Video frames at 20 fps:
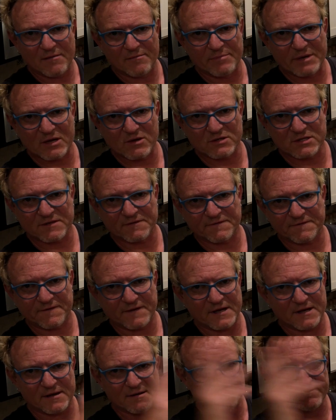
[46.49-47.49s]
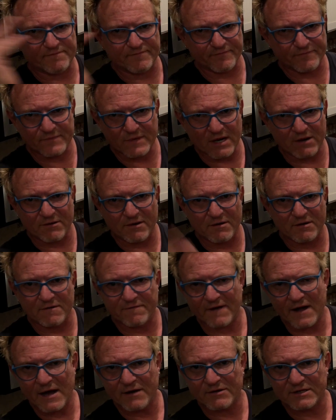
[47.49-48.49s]
because of
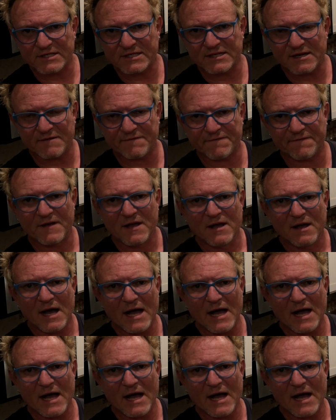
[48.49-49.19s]
coronavirus stuff,